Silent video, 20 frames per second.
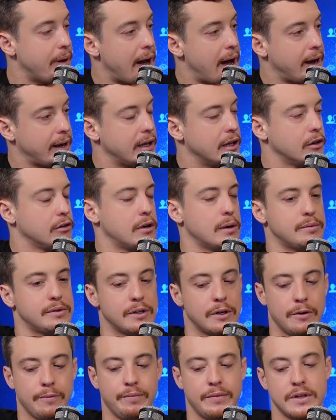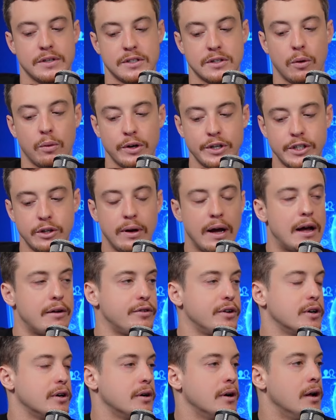back in crypto. So once you have
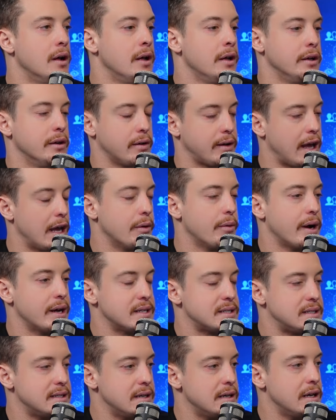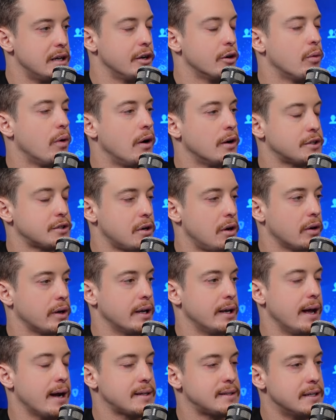your KYC and your wallets are all
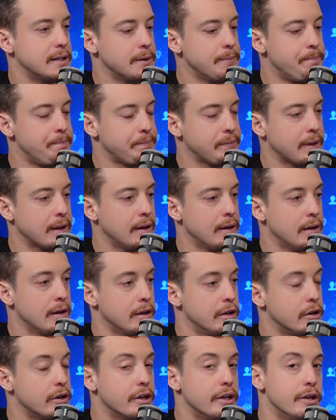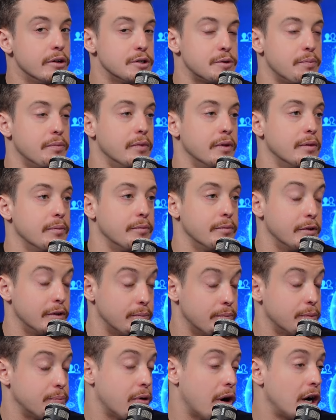connected, you're going to use...
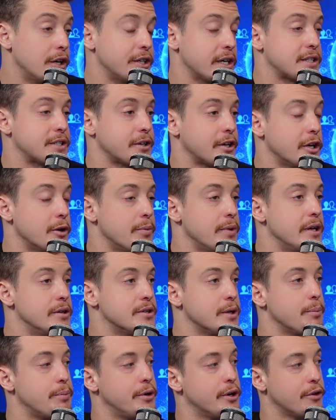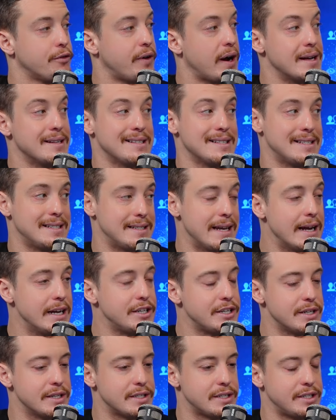projects are going to be using PureFi's
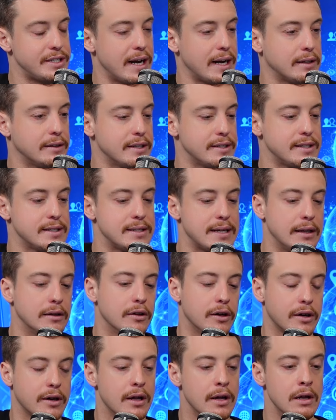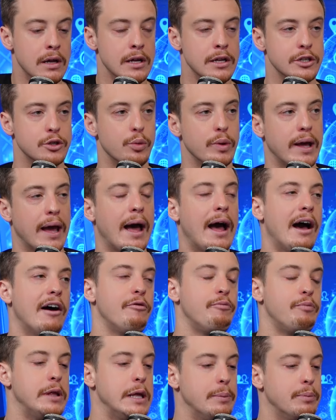sanctions checklist to say, look, do we
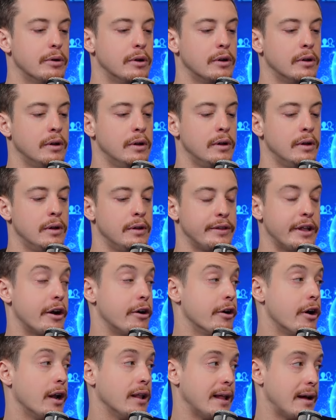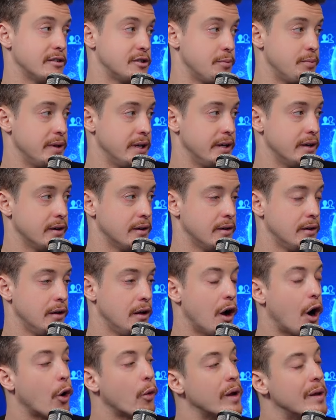have people that are not allowed to be here?
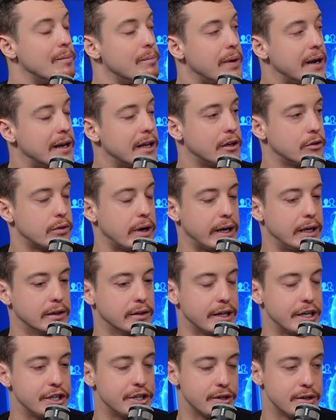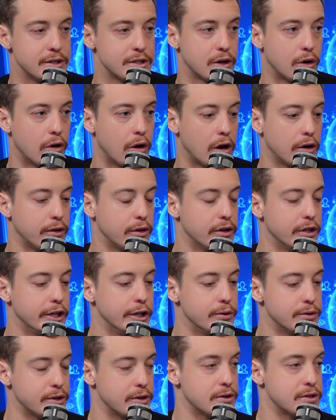Are we meeting regulations, or are there
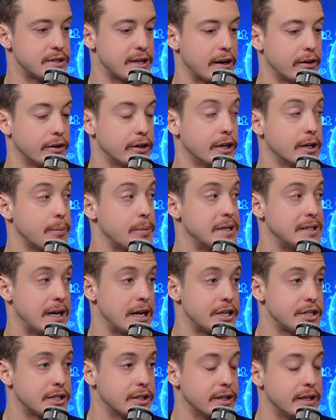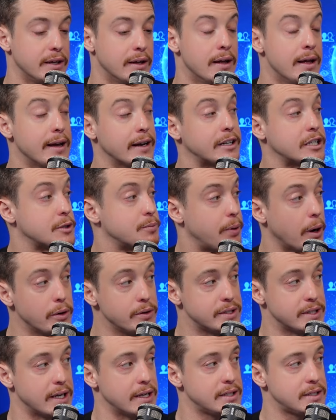users that are going to potentially
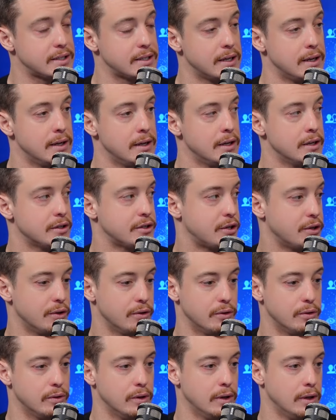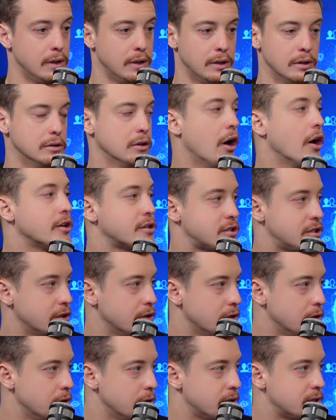expose us to
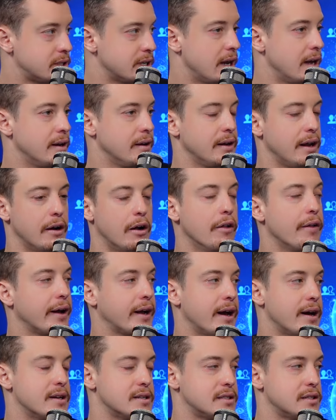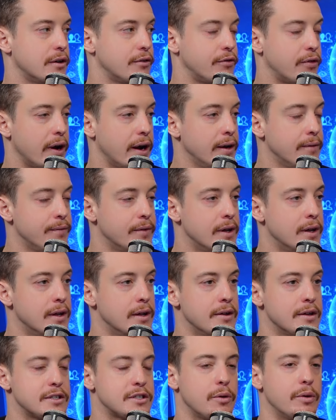lawsuits and all that kind of stuff, right?
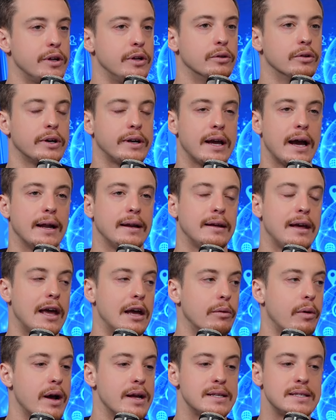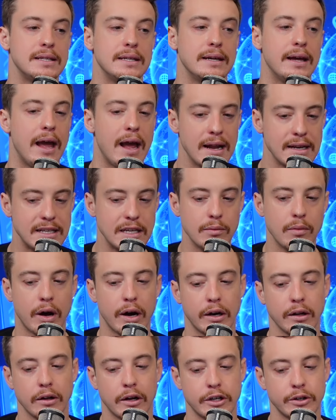So when you look at KYC,
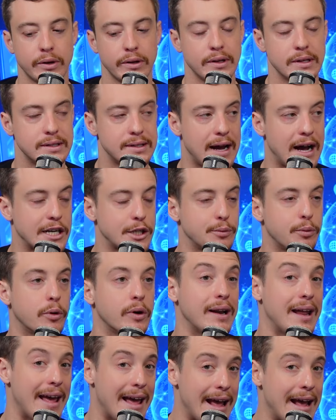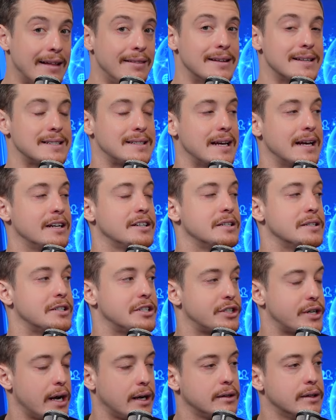anti-money laundering, the dashboard, and the
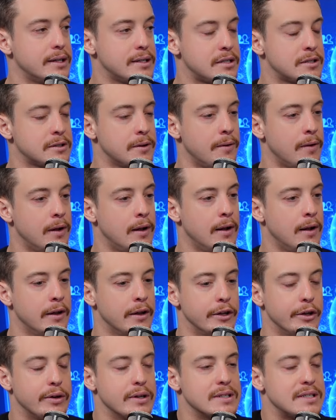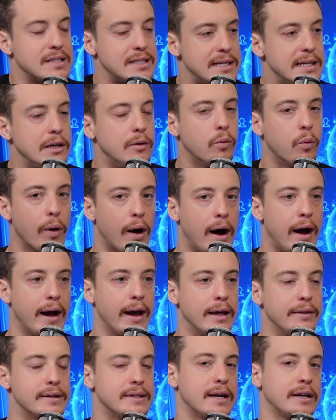sanctions checklist, you can see
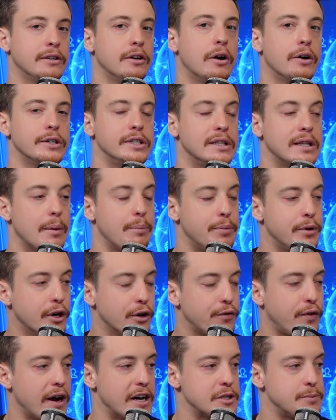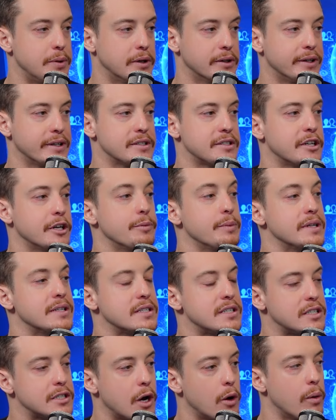why the technology that PureFi is building is going to be
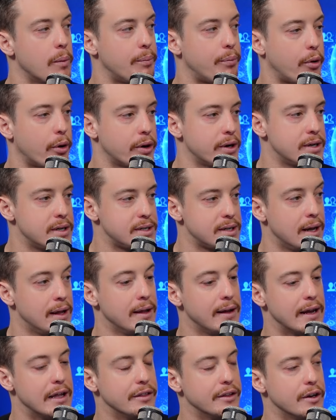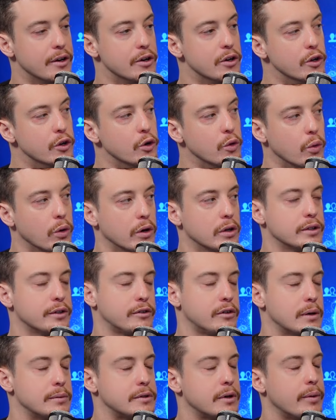so important in the new world of
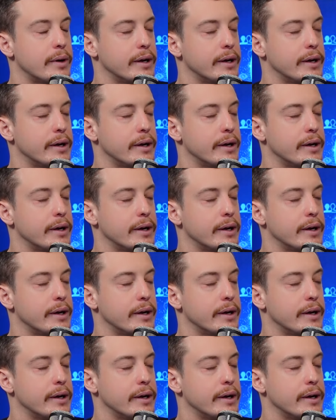crypto